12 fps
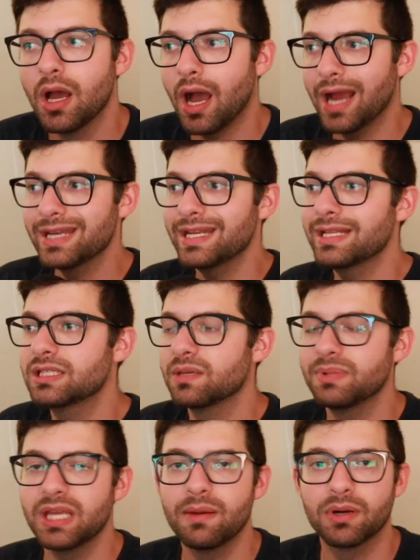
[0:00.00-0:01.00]
I needed to
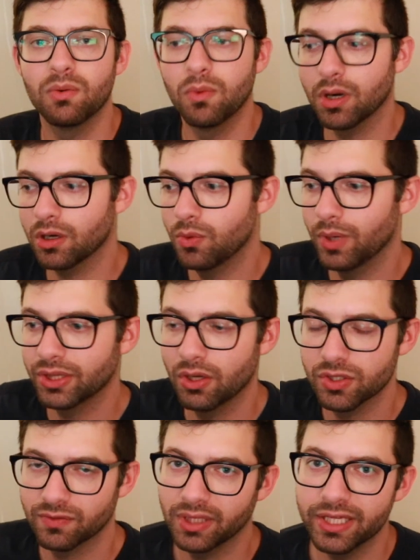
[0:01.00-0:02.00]
be able to work with
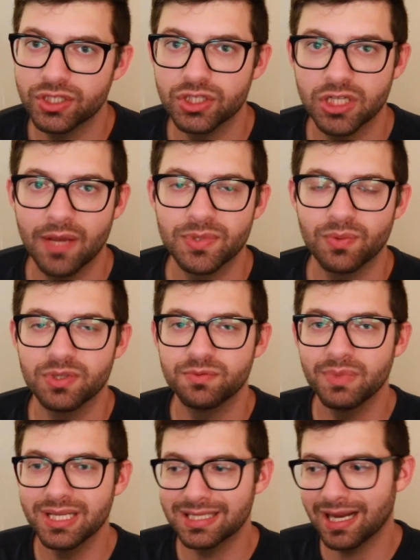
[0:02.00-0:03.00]
those relationships, which
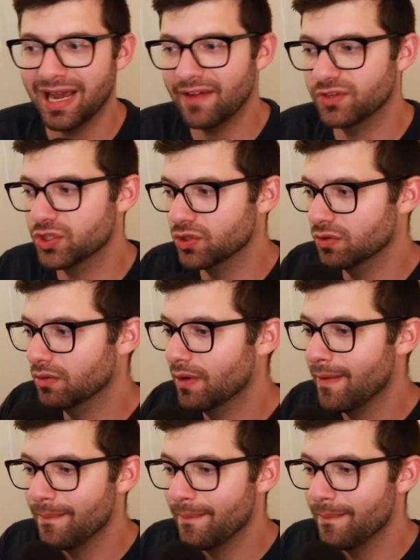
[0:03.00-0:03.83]
means that I have to do